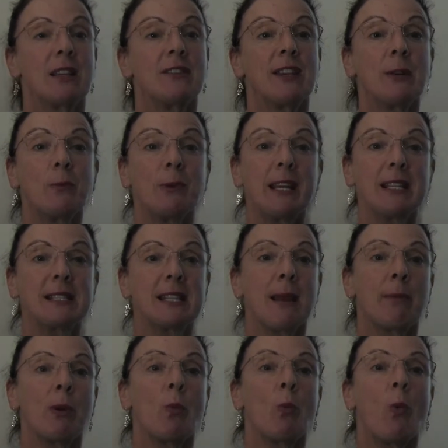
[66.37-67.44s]
Then we
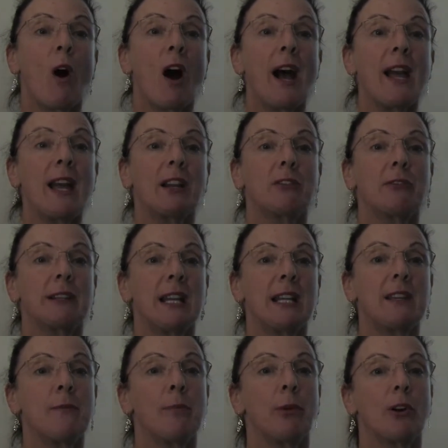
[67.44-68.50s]
examine why a
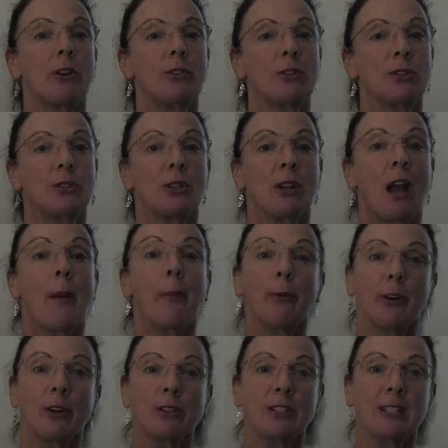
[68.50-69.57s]
creative approach,
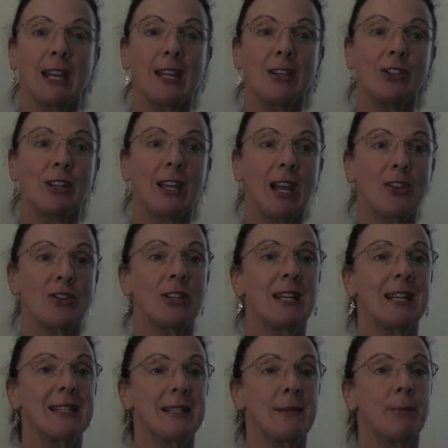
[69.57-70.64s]
approach to education
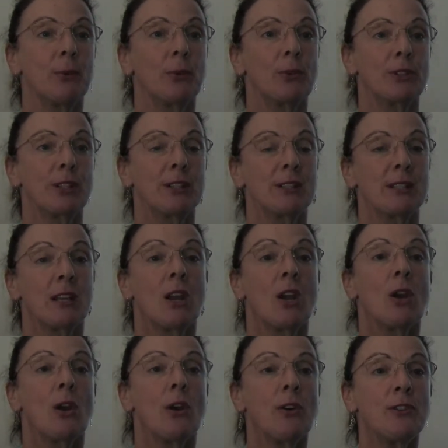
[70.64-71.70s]
is important,
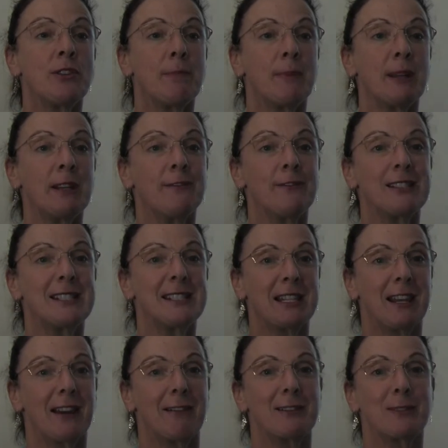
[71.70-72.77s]
who the
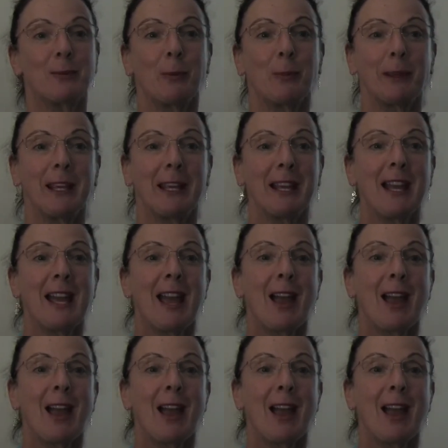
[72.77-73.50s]
beneficiaries will be,